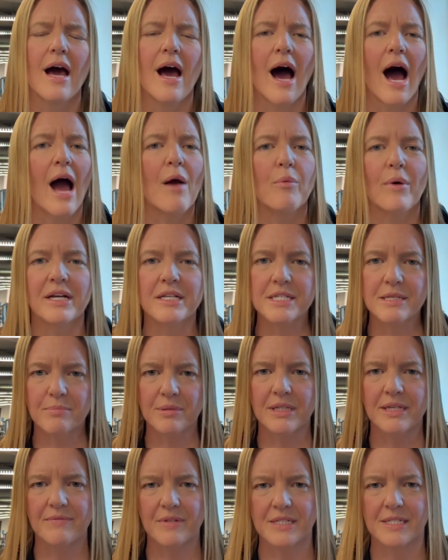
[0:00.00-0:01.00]
I wanted to
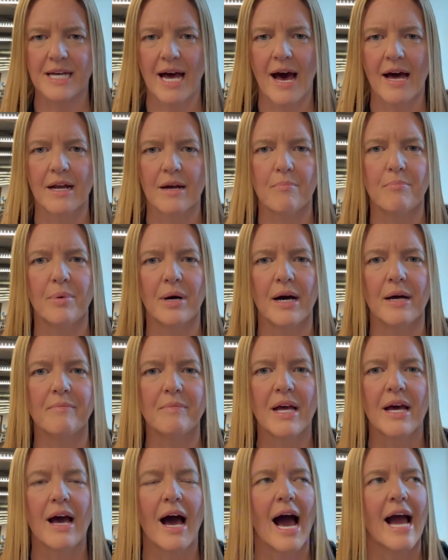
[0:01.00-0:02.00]
believe the data, but
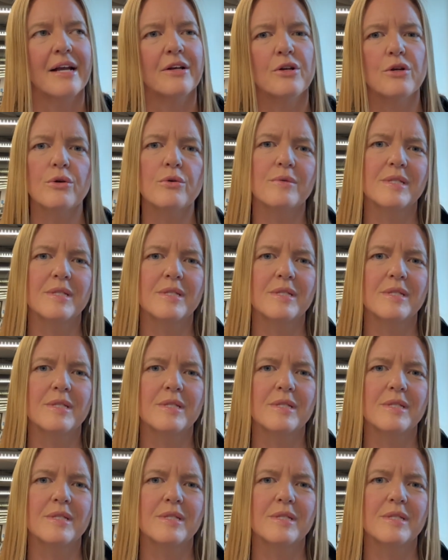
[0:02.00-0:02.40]
I knew